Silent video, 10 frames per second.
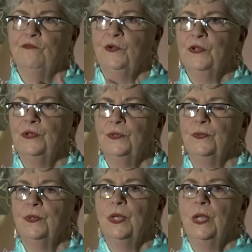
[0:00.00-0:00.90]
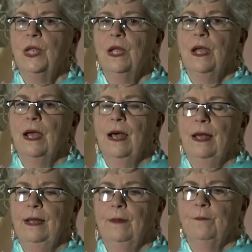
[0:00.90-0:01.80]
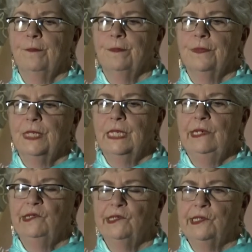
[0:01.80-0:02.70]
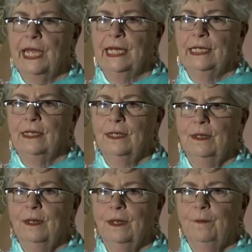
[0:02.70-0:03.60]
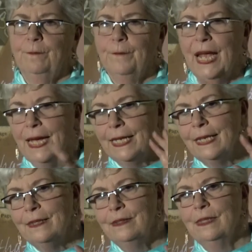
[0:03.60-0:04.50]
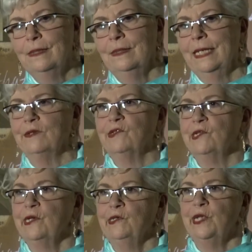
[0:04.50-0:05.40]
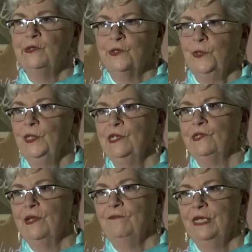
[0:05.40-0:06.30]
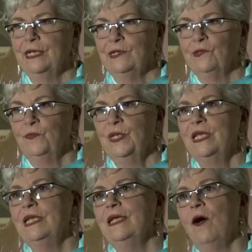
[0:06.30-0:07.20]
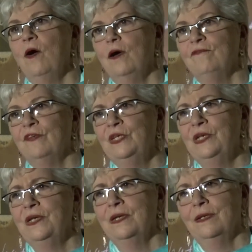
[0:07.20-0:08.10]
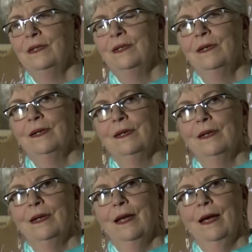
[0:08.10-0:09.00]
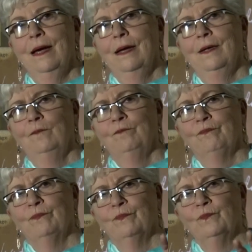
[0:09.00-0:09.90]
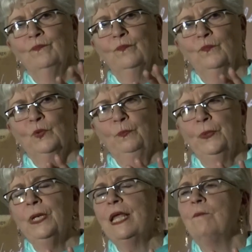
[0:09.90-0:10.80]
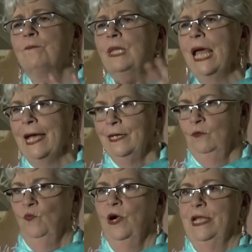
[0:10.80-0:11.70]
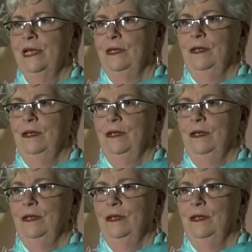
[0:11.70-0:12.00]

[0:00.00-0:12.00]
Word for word: for you um, is that back in the late 60s, early 70s, we often um, were pretty black and white,